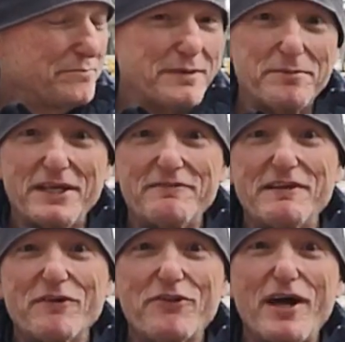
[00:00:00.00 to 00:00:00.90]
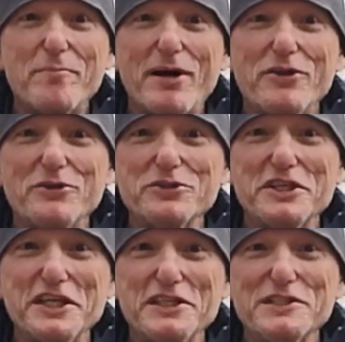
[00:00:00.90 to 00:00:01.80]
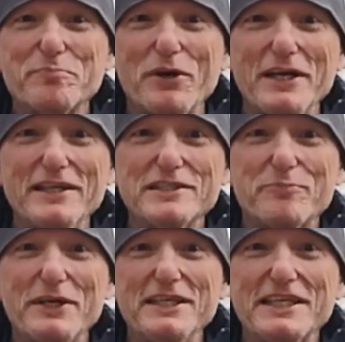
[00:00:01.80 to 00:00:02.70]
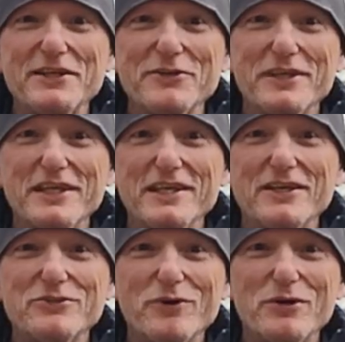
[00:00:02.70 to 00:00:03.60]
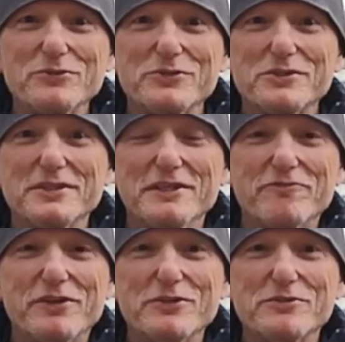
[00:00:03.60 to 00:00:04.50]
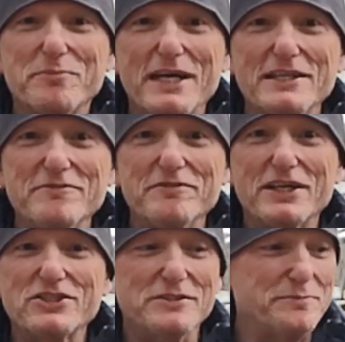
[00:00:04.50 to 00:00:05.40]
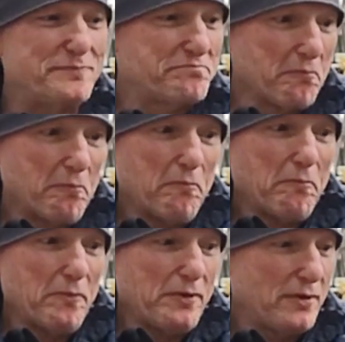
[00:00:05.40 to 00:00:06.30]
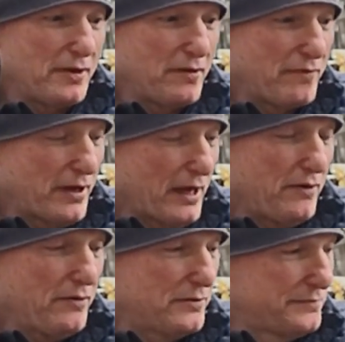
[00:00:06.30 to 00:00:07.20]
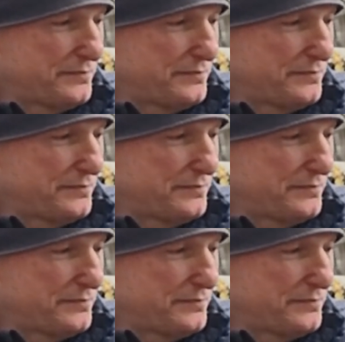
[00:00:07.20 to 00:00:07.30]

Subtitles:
maybe they've never thought about using it in spring to kill the drones if there's mite infection. I don't know.